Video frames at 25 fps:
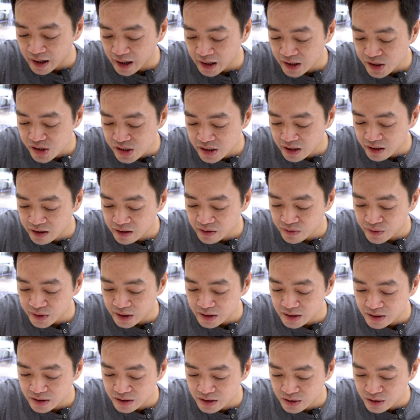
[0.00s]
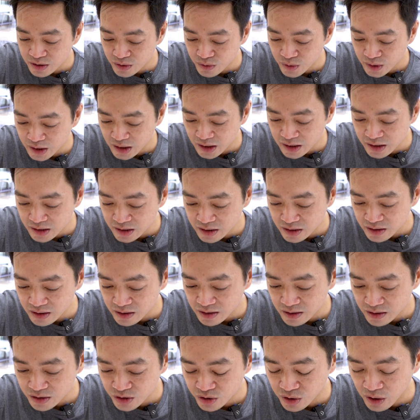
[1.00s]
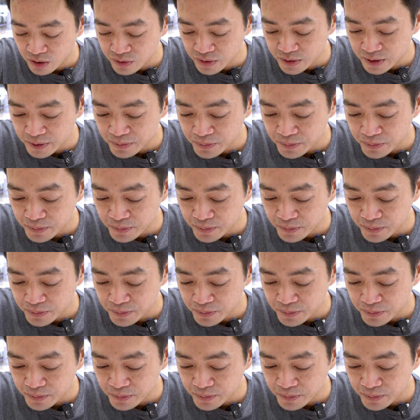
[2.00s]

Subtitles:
ice shape, it's really soft.